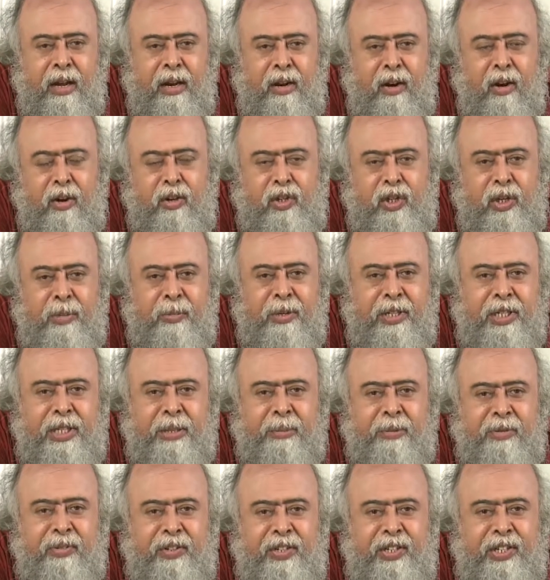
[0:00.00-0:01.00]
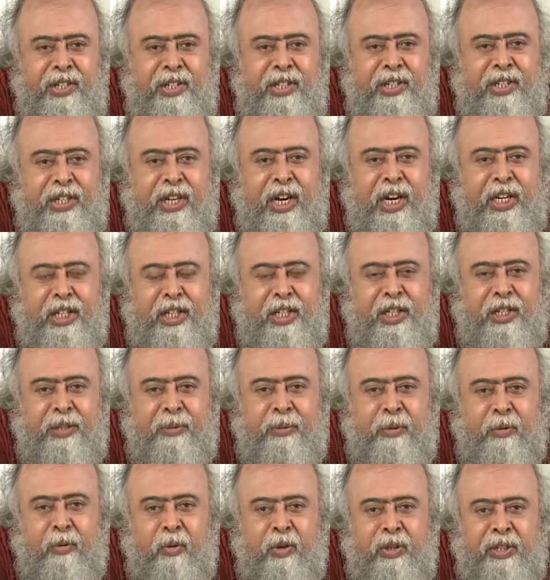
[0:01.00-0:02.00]
not so much some of these discussions,
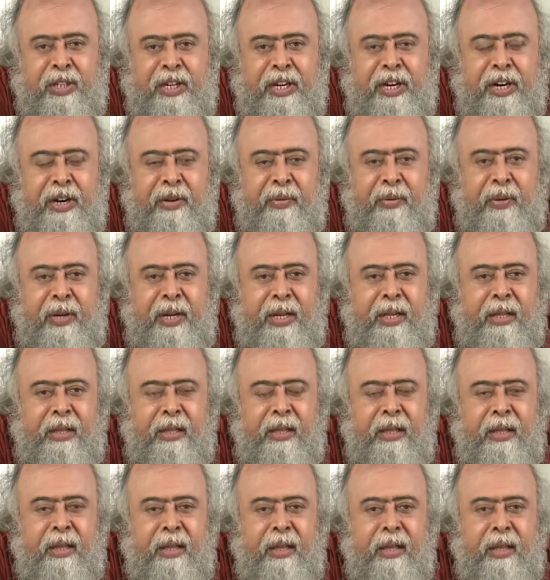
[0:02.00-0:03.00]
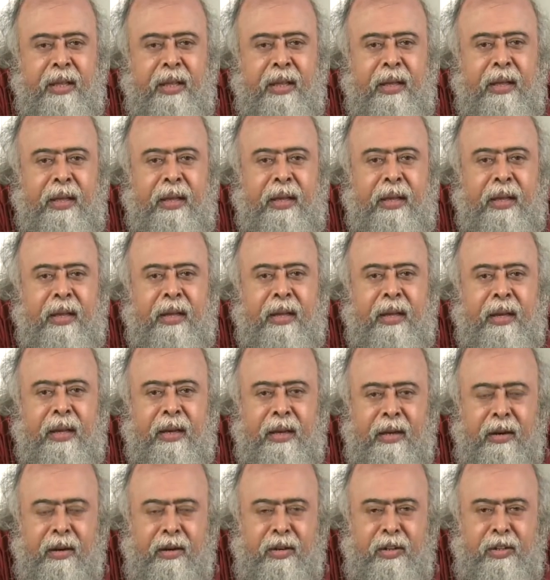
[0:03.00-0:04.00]
but what they reveal.
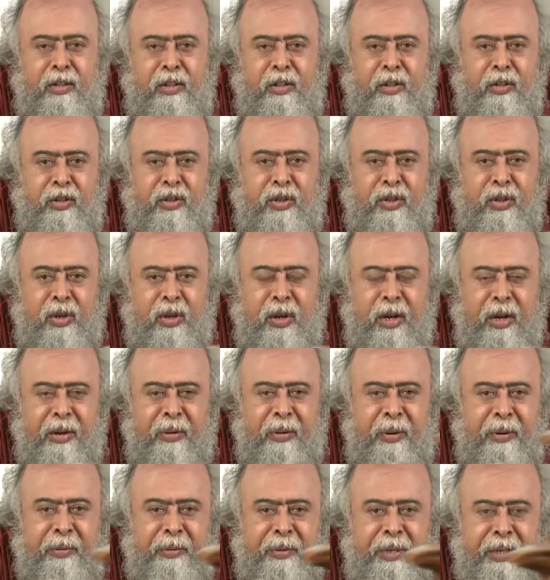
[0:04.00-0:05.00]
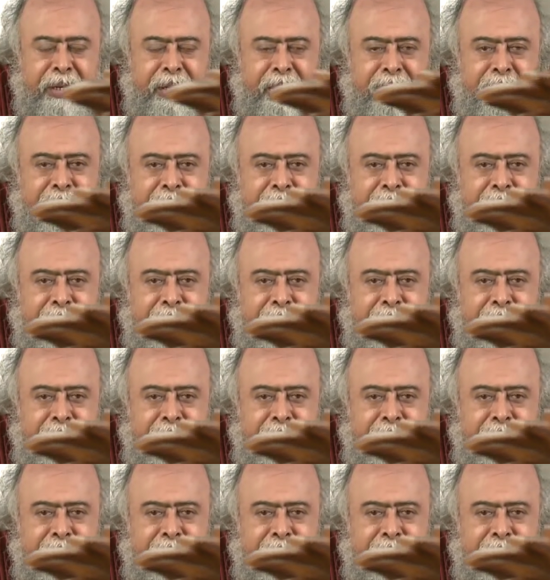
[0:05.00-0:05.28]
In order to do so, however,